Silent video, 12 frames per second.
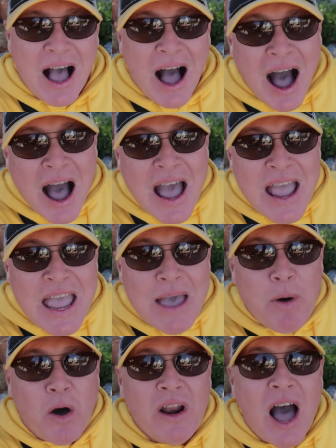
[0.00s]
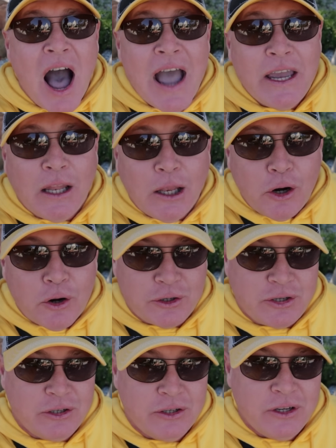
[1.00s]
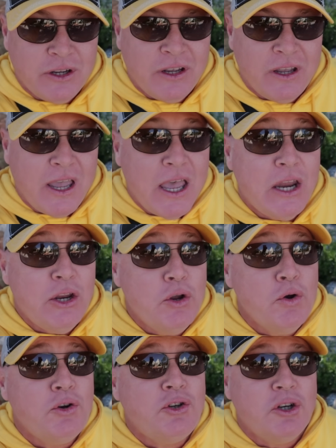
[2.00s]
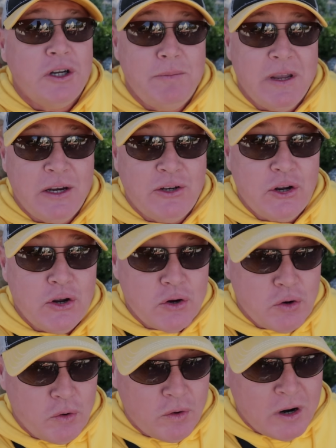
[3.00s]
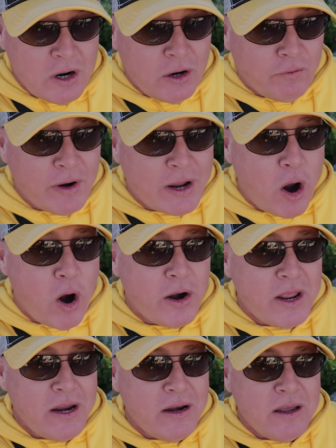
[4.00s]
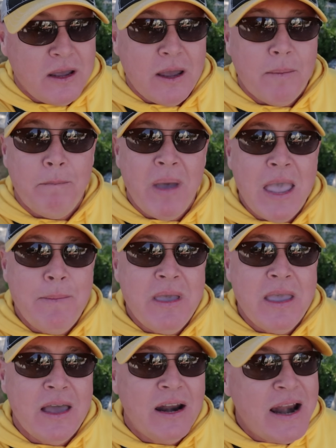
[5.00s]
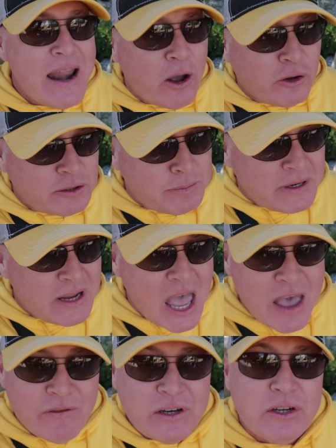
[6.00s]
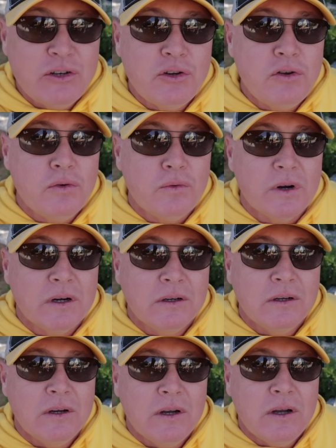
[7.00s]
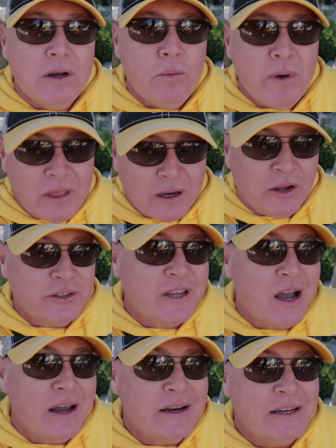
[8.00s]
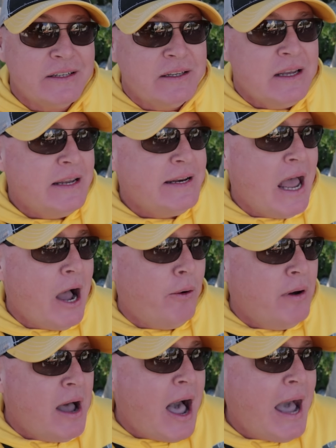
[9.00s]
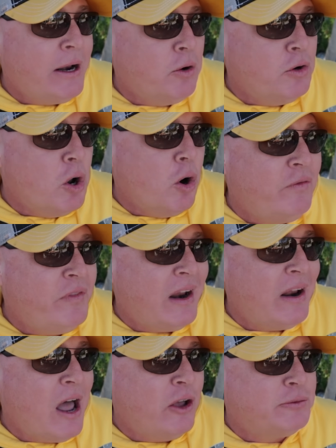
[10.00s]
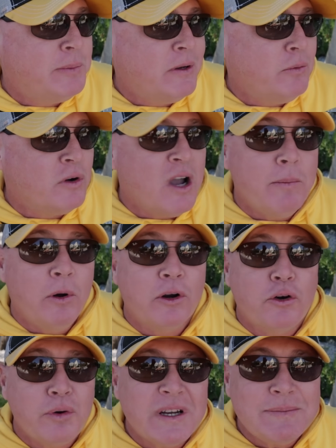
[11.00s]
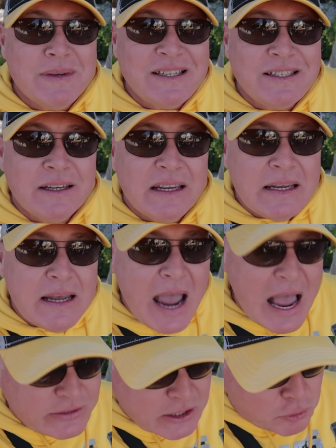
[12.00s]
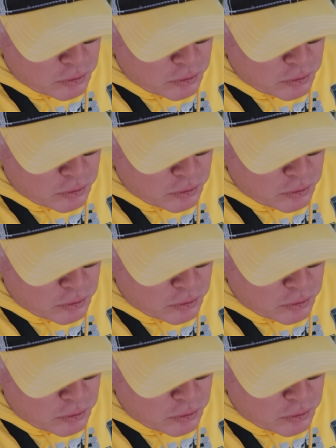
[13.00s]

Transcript: I am on high alert, and you should be too, regarding maybe an announcement having to do with the Lost Continent. Now, I don't if that announcement will come on Christmas as a